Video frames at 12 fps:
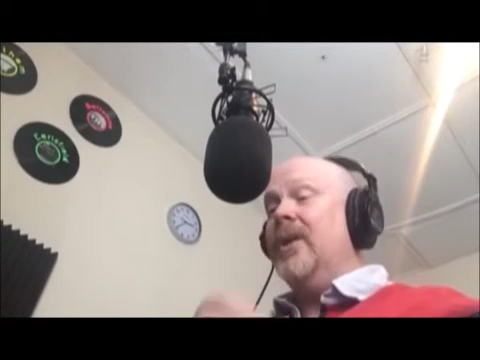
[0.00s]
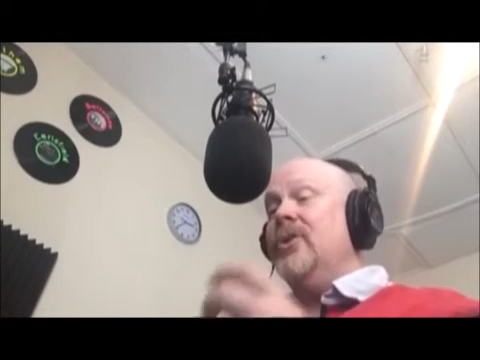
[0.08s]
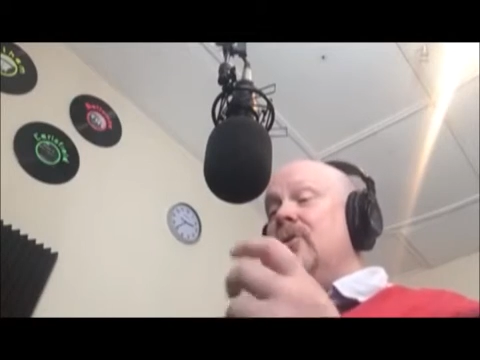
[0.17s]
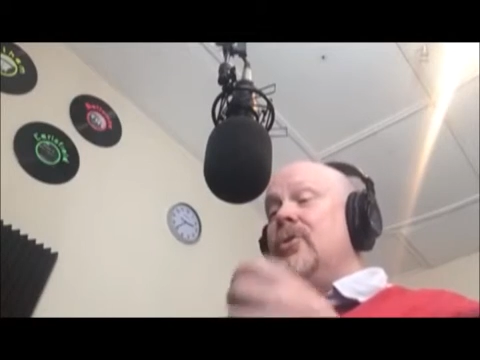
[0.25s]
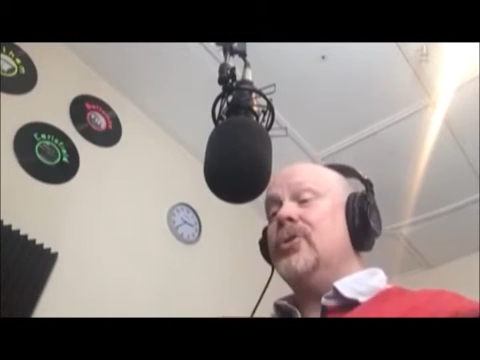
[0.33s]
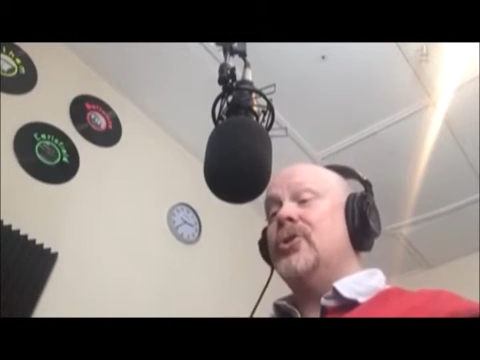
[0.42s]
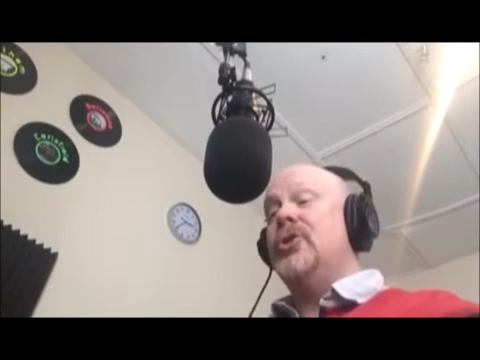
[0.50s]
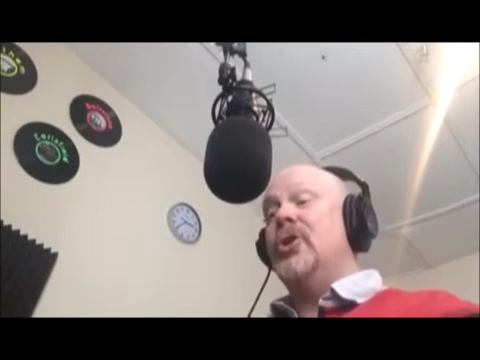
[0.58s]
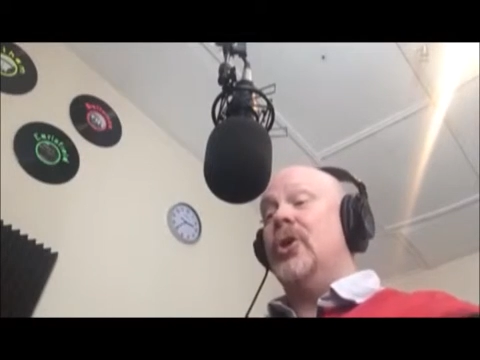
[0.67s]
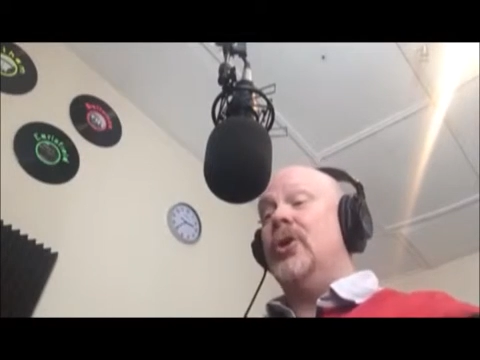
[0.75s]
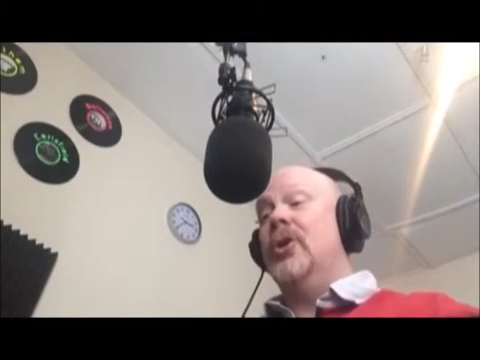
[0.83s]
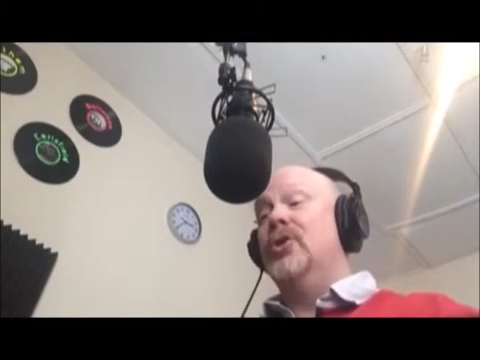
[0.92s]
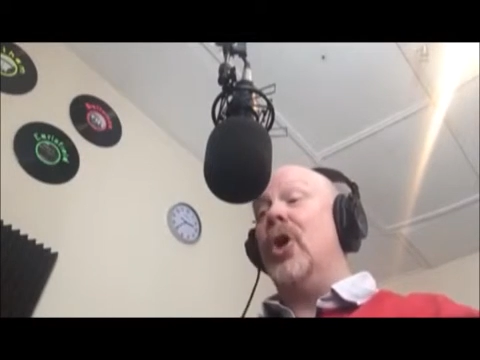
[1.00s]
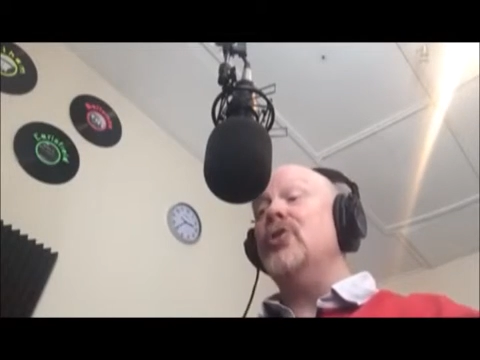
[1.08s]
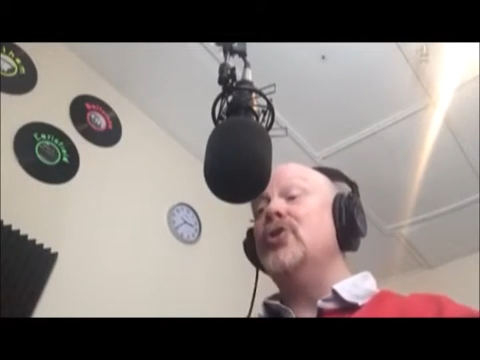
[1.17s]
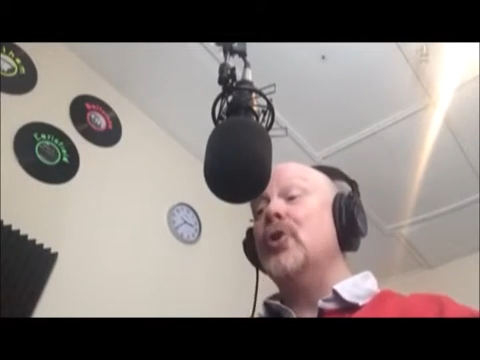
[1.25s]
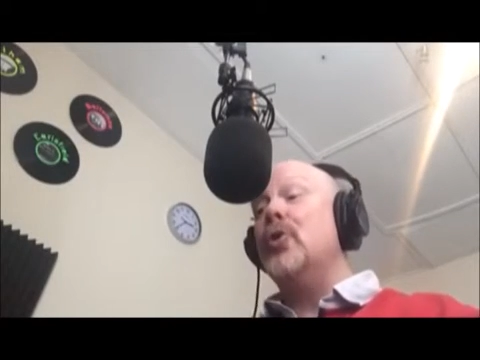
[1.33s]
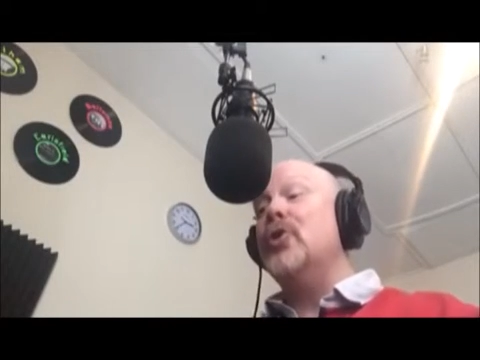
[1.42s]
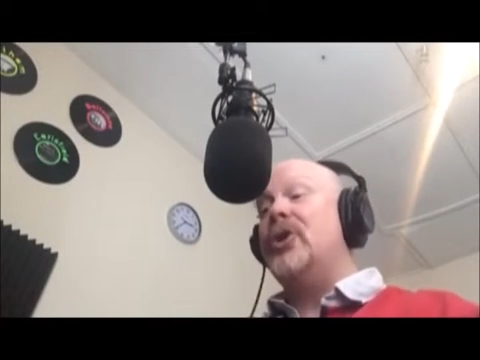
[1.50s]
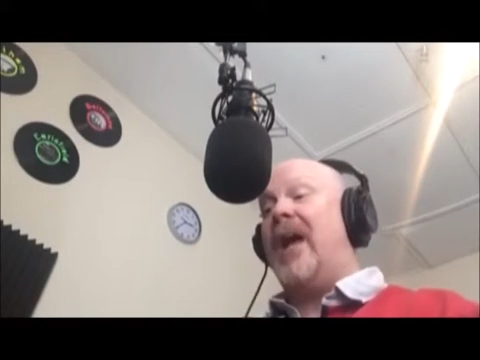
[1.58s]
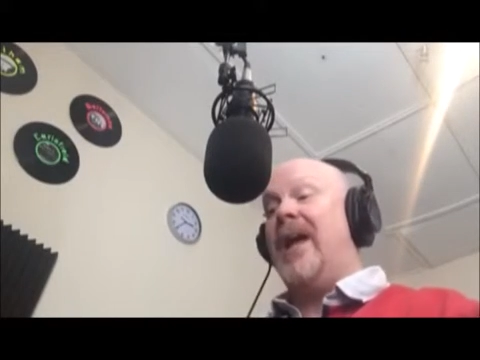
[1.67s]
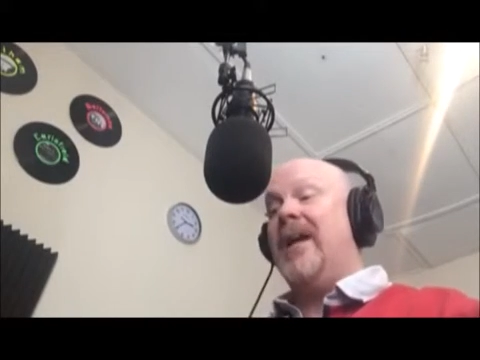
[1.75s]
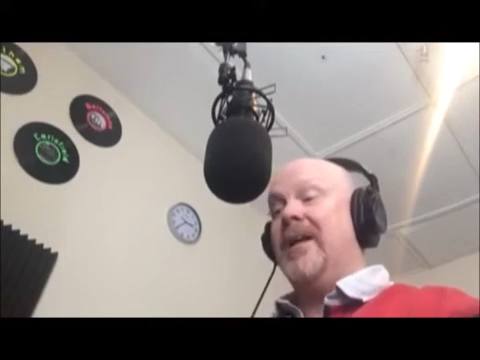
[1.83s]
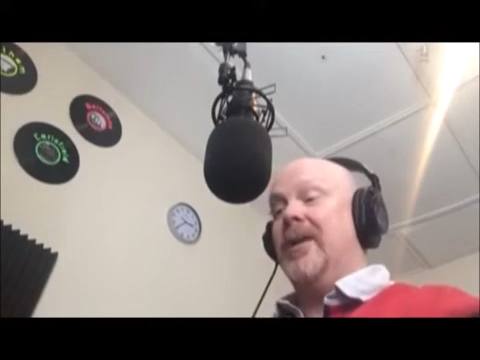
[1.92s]
John George
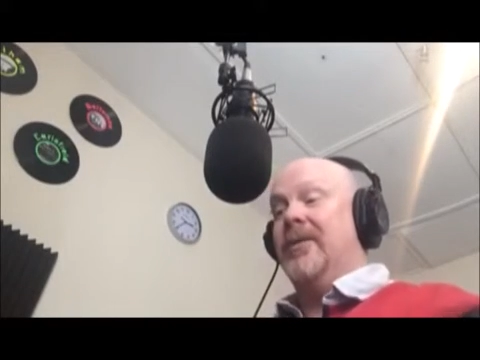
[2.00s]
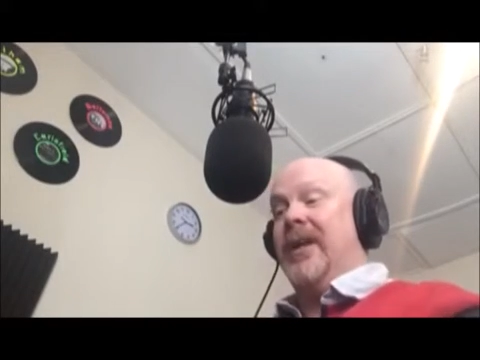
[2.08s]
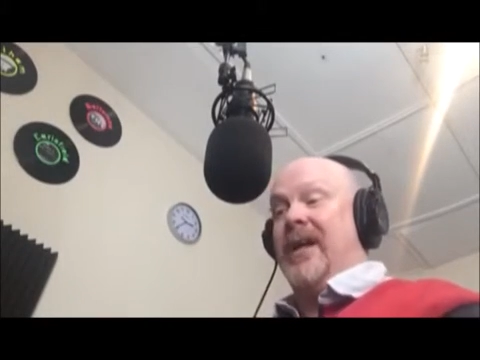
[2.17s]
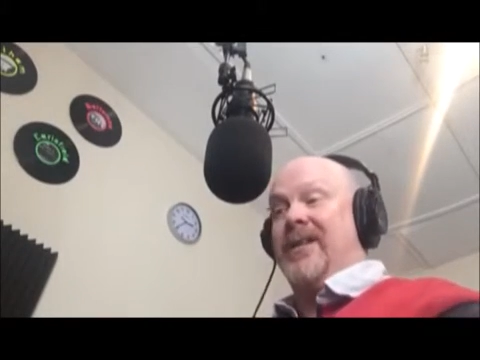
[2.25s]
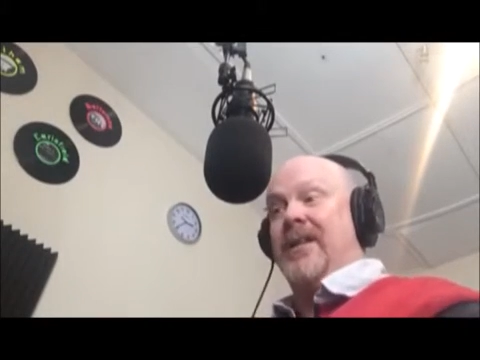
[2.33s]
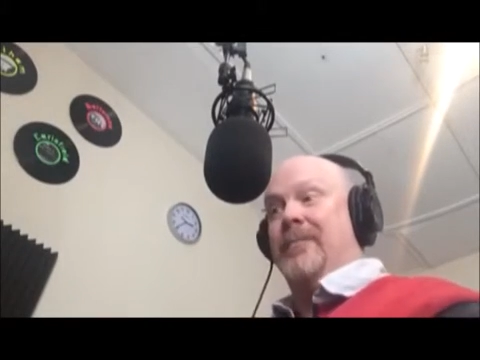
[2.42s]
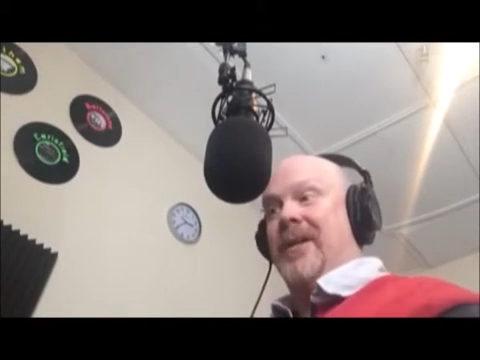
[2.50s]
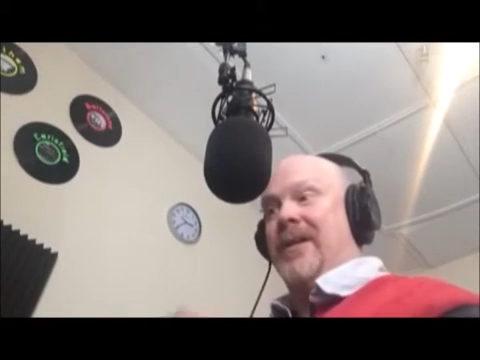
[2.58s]
Haig, the acid